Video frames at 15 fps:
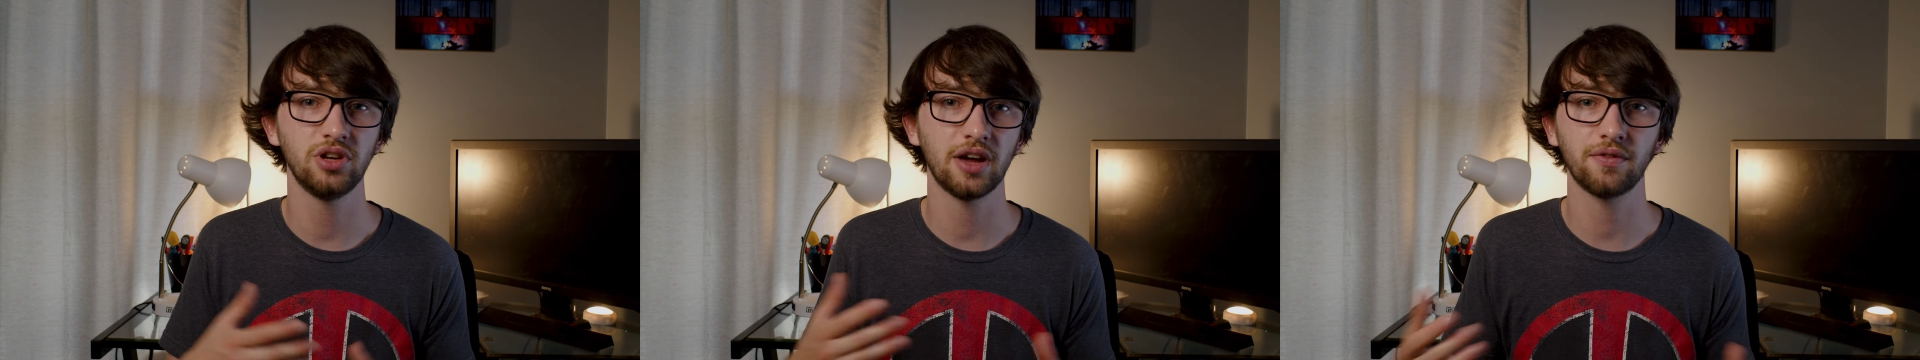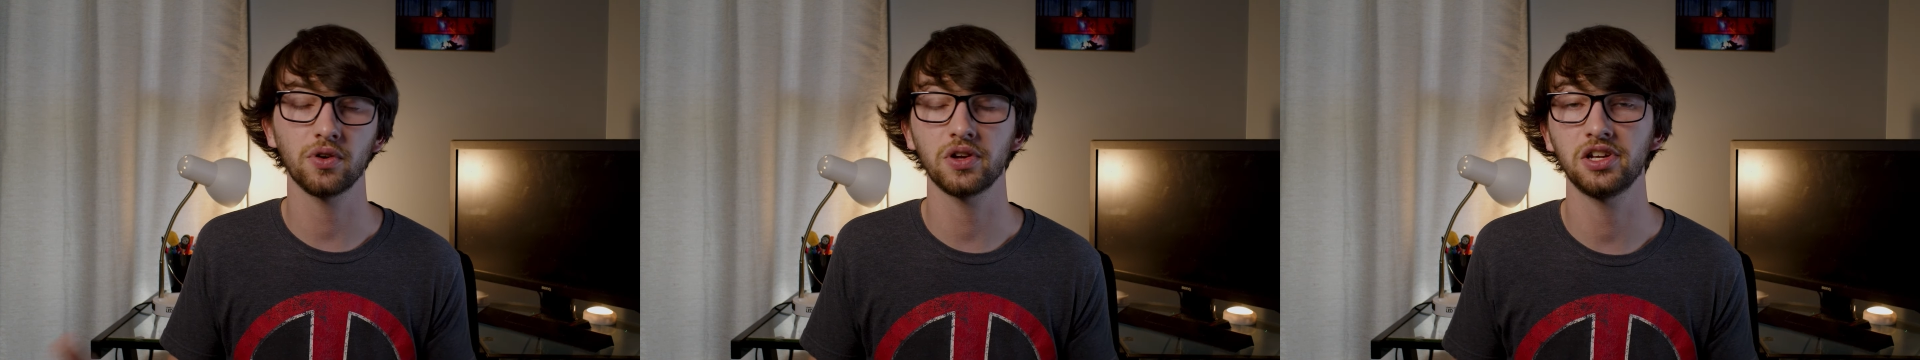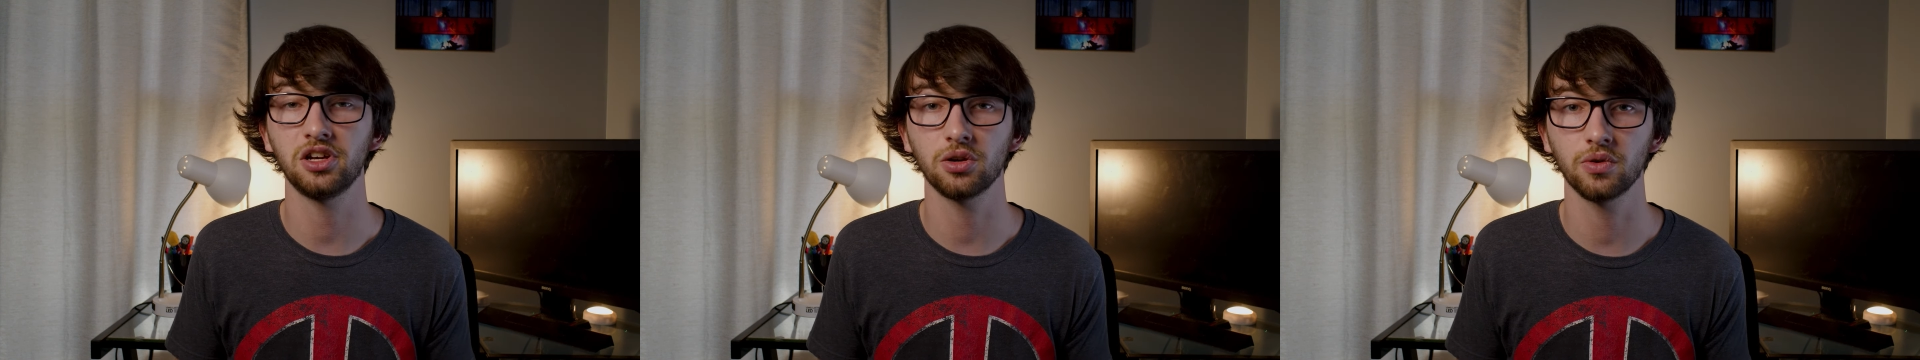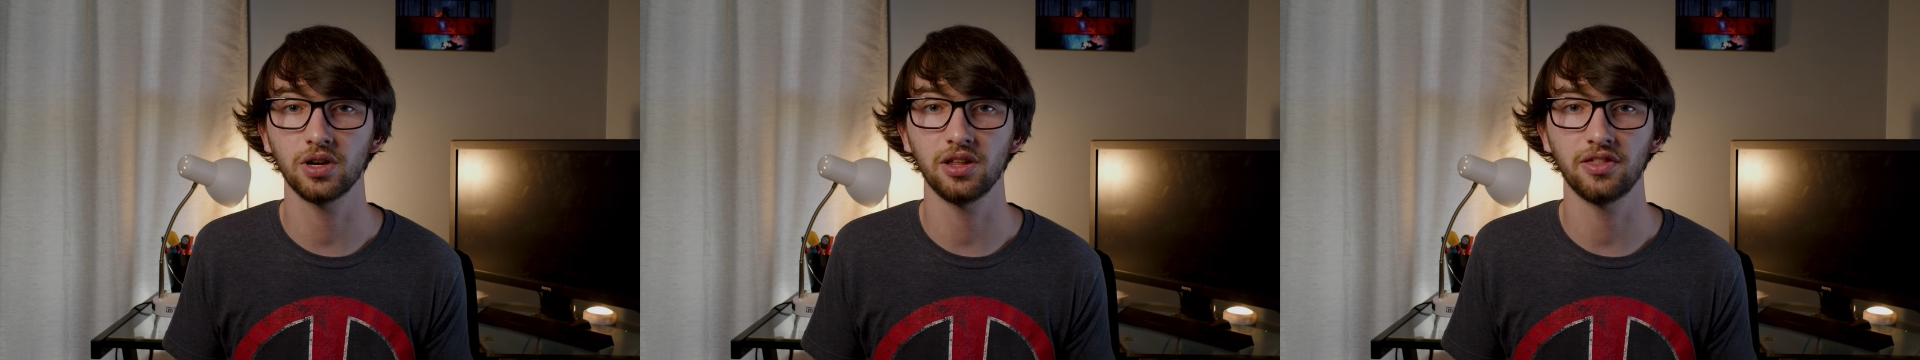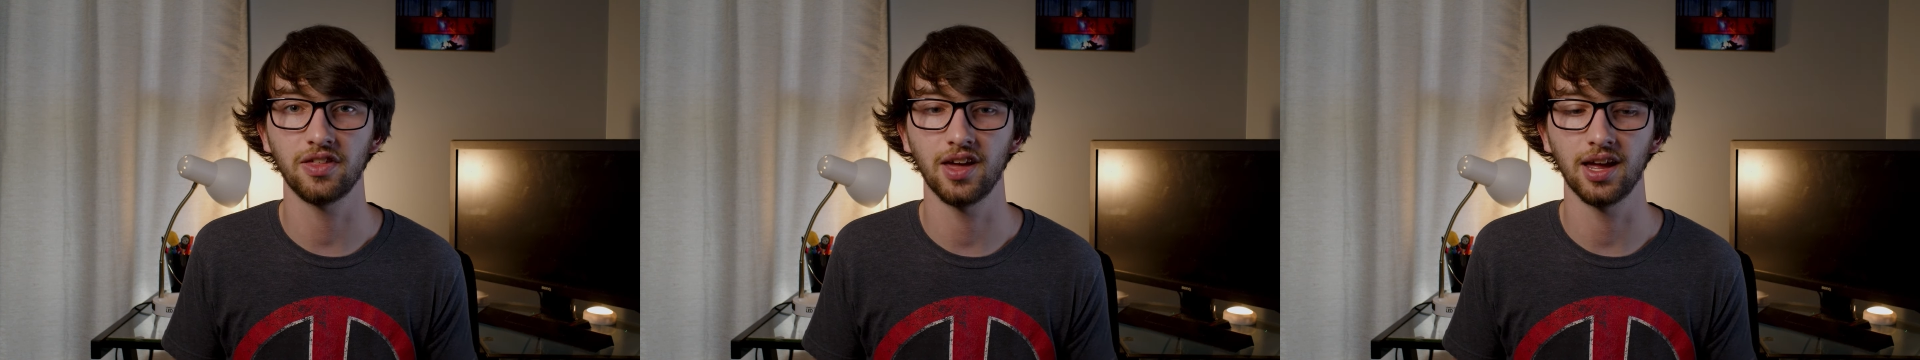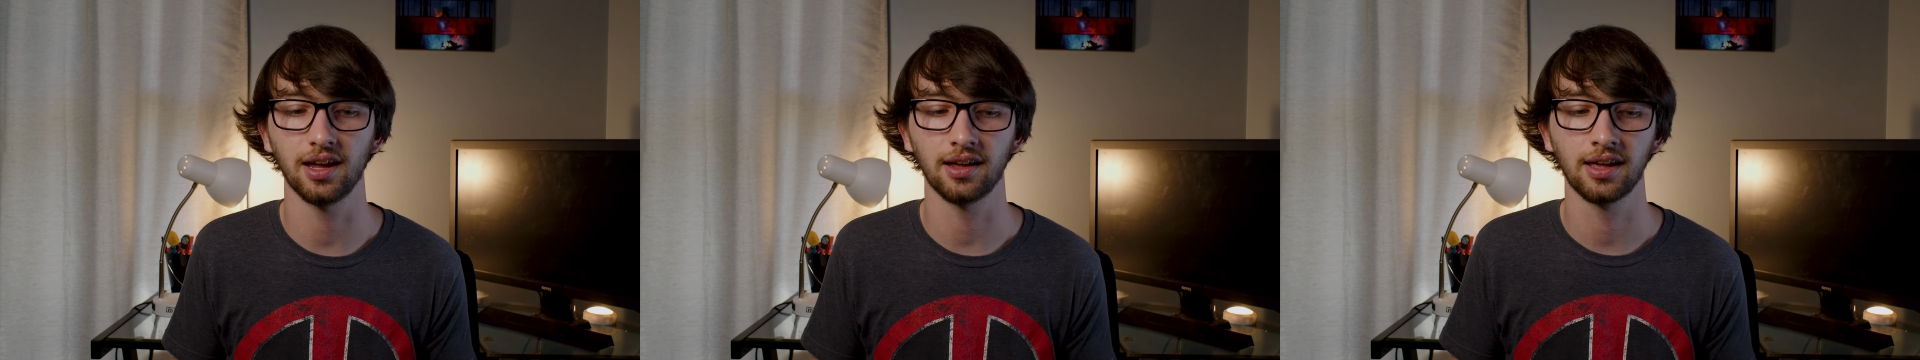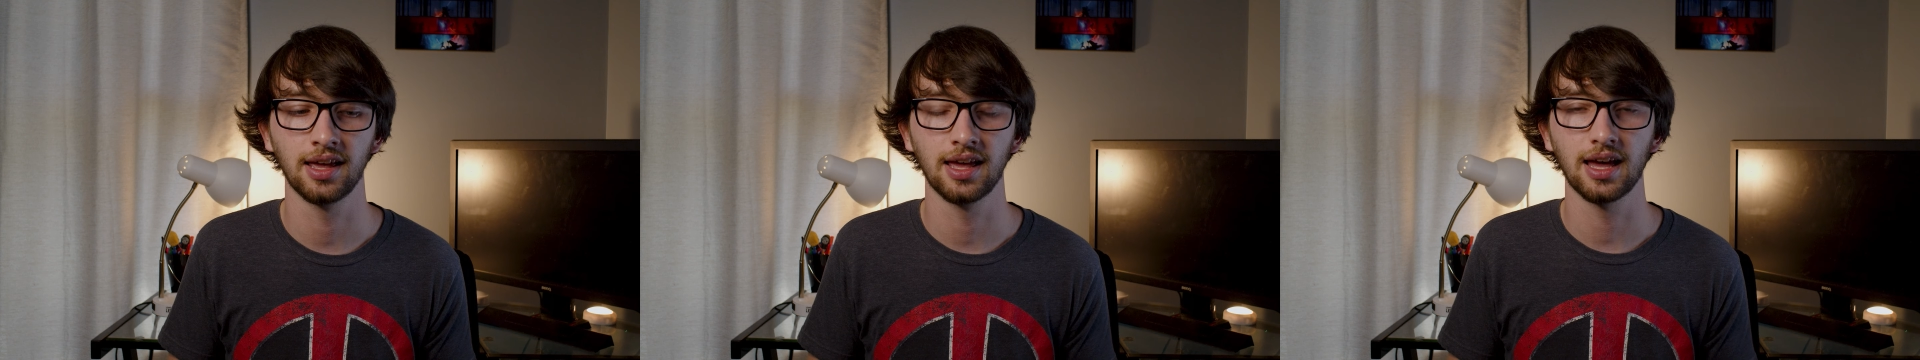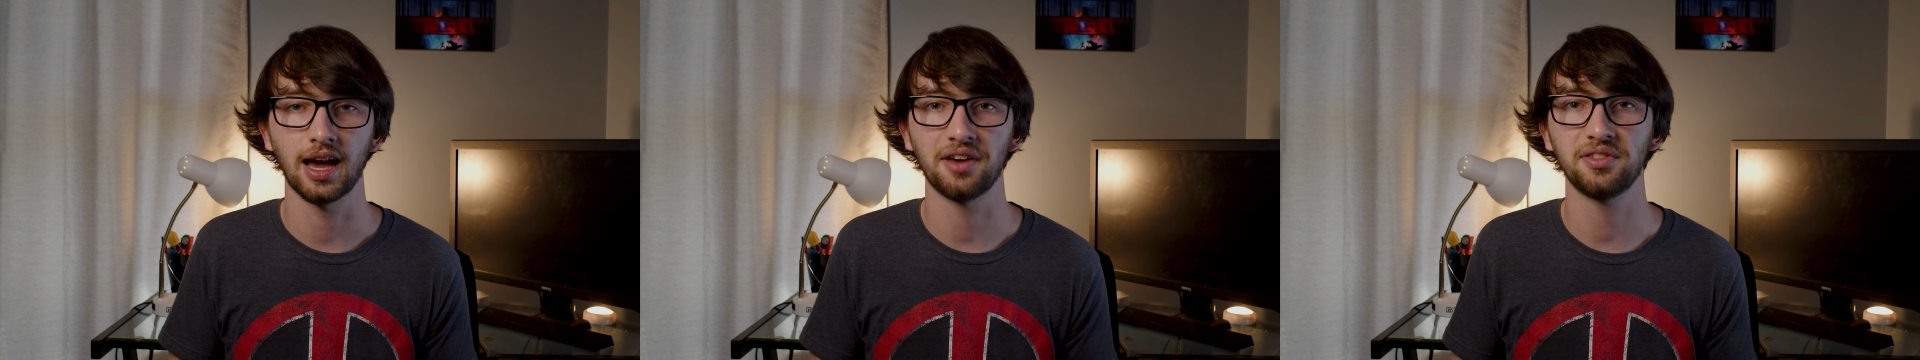never hear anything.
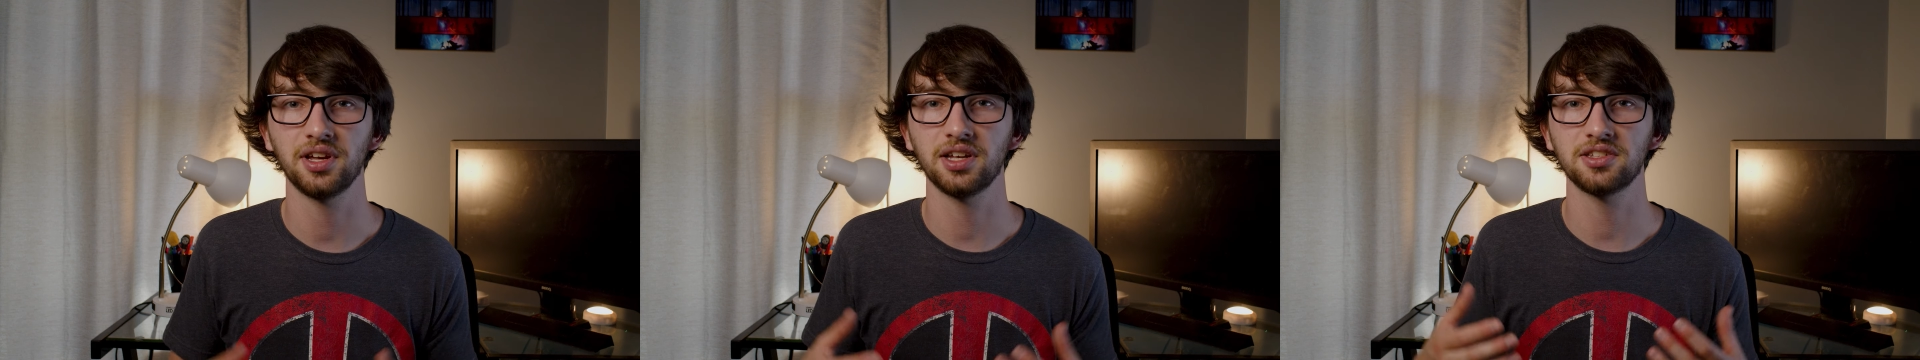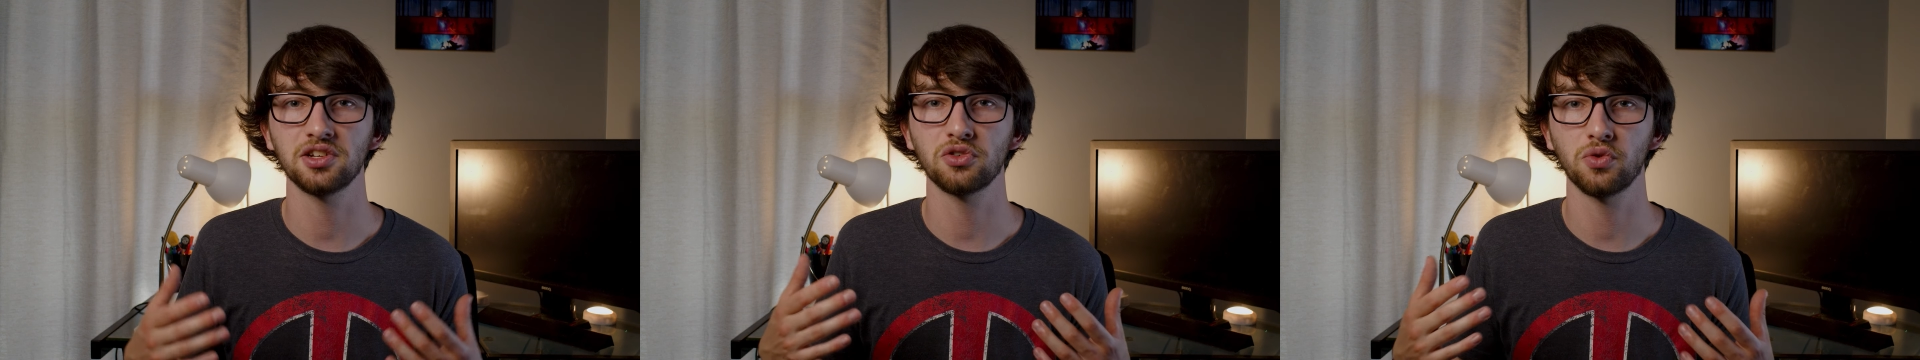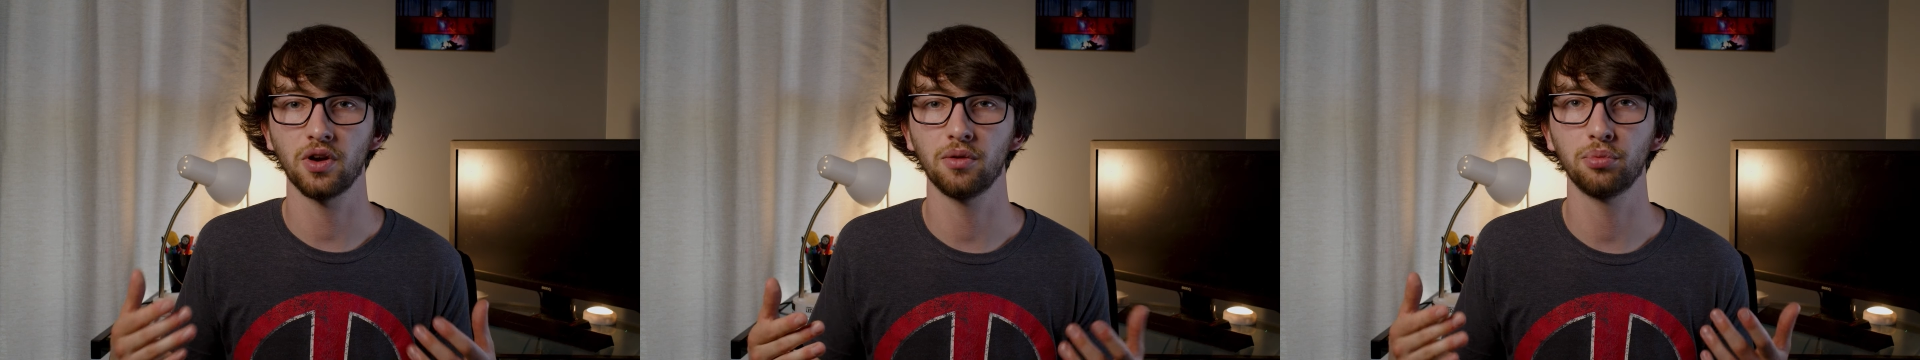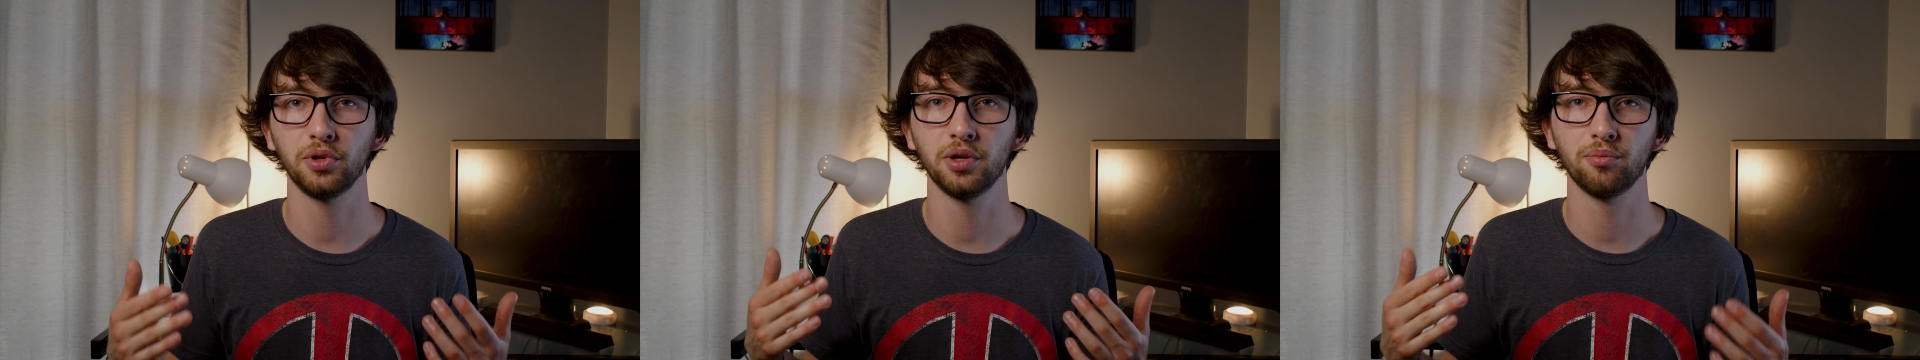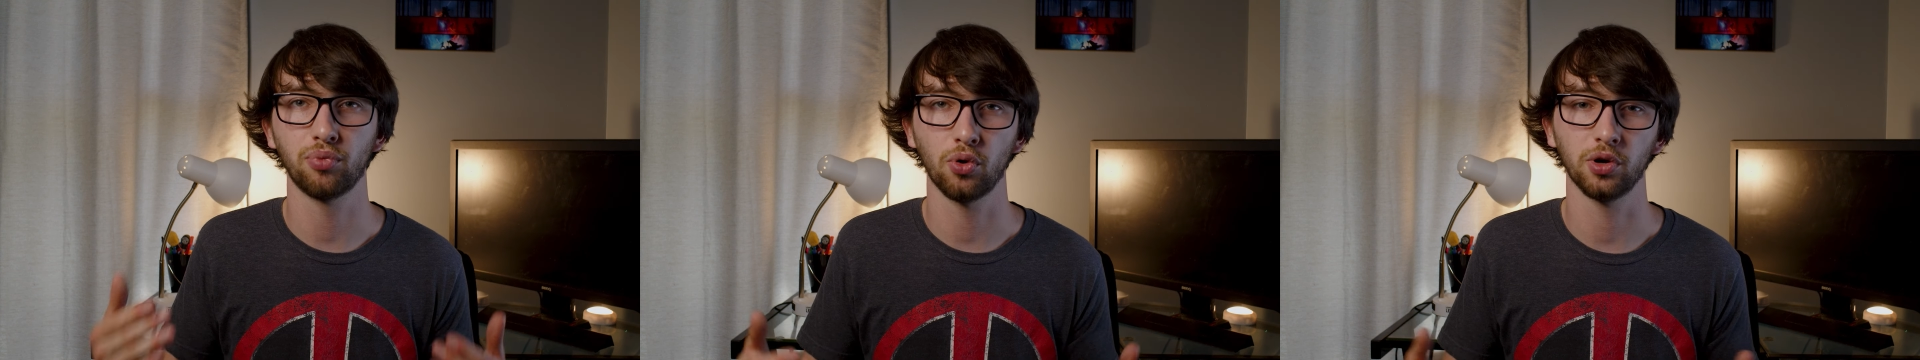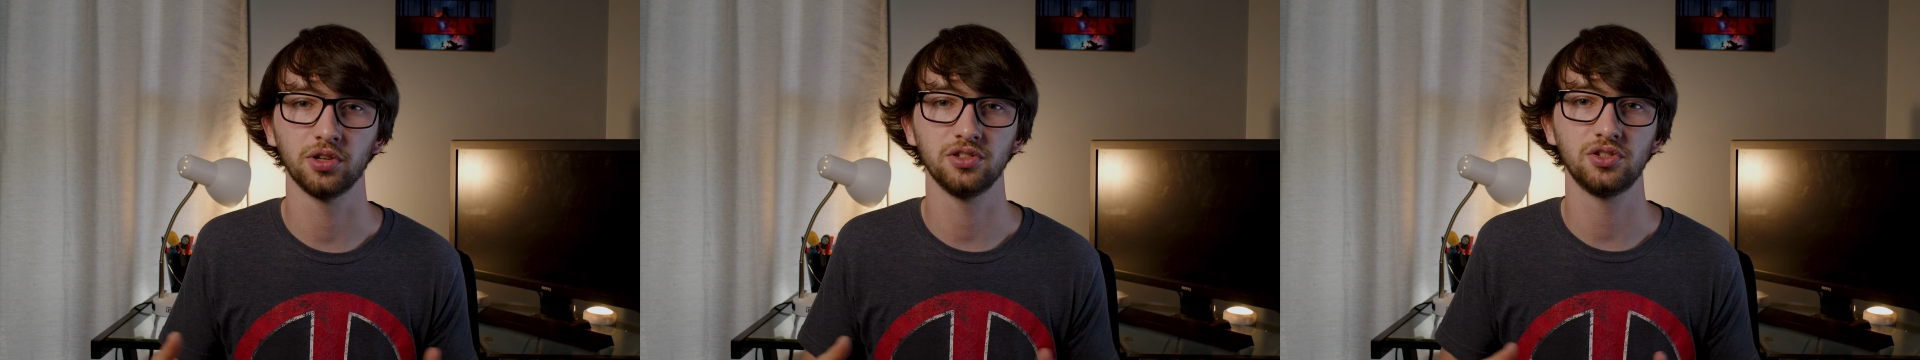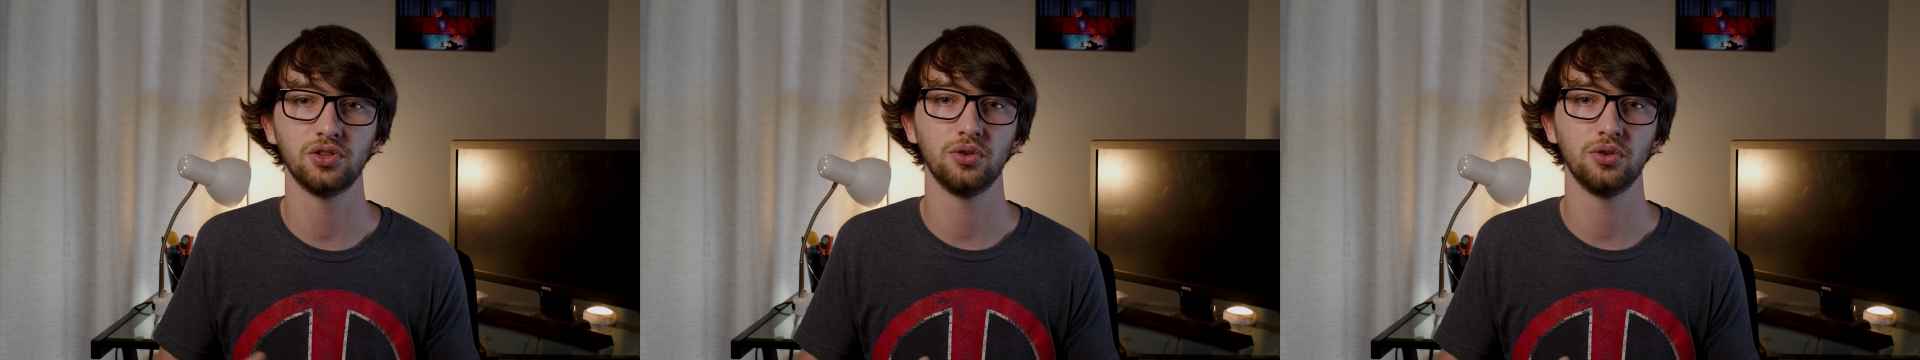I think it's incredibly important